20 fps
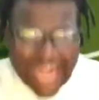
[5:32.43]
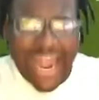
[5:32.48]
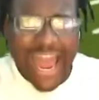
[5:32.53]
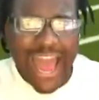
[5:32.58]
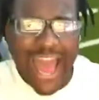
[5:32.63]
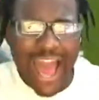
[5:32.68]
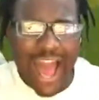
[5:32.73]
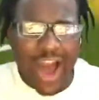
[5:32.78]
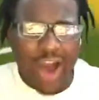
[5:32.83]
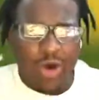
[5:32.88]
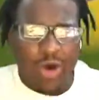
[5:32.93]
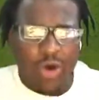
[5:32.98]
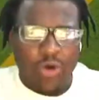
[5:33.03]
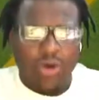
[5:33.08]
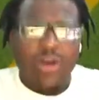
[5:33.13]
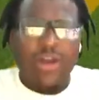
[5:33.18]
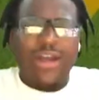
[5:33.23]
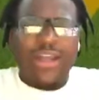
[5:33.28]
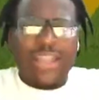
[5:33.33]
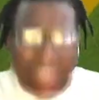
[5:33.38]
Lay
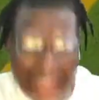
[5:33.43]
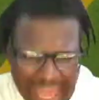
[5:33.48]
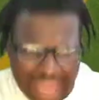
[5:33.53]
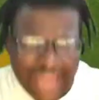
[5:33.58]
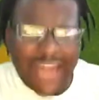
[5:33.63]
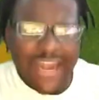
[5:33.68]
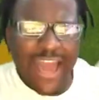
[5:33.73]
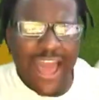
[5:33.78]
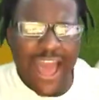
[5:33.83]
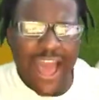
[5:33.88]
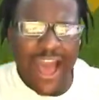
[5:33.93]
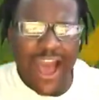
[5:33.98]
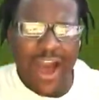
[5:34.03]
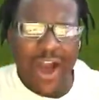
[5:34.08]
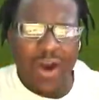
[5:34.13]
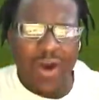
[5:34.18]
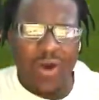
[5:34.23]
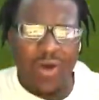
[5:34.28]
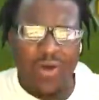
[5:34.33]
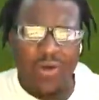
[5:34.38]
down. Lay
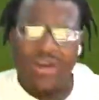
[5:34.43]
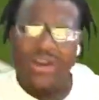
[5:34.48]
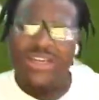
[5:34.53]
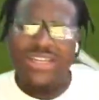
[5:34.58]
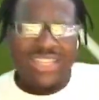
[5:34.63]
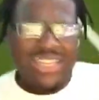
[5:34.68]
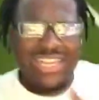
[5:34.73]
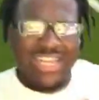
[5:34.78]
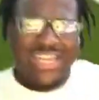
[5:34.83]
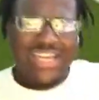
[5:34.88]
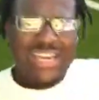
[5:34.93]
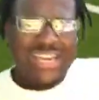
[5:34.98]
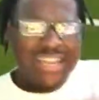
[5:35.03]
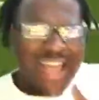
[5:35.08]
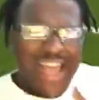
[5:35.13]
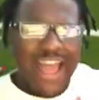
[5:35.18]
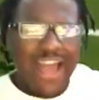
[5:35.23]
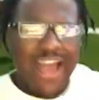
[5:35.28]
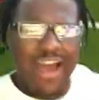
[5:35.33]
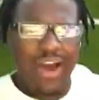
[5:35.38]
down.
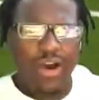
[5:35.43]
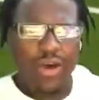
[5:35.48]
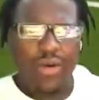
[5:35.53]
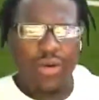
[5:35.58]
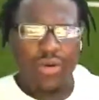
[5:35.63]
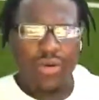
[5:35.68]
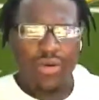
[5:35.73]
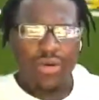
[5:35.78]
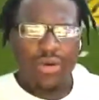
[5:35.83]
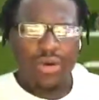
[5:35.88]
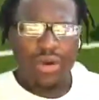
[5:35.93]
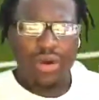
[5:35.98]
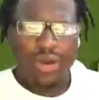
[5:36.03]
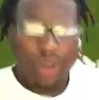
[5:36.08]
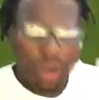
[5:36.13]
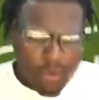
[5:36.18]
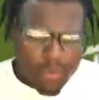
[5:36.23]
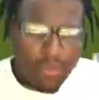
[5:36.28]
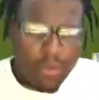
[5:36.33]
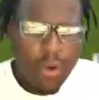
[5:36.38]
Lay down.
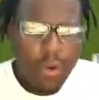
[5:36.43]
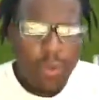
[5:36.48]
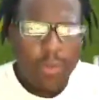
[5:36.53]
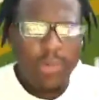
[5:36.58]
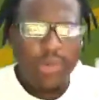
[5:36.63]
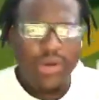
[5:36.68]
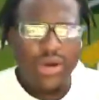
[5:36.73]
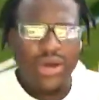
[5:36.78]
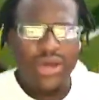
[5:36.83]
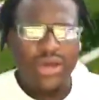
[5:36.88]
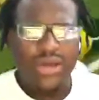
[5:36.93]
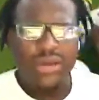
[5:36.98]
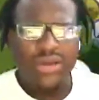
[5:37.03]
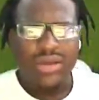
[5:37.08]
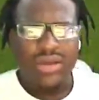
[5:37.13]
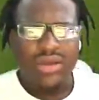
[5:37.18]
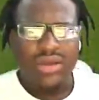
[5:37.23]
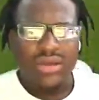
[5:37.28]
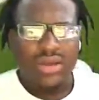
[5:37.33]
Come on, bro.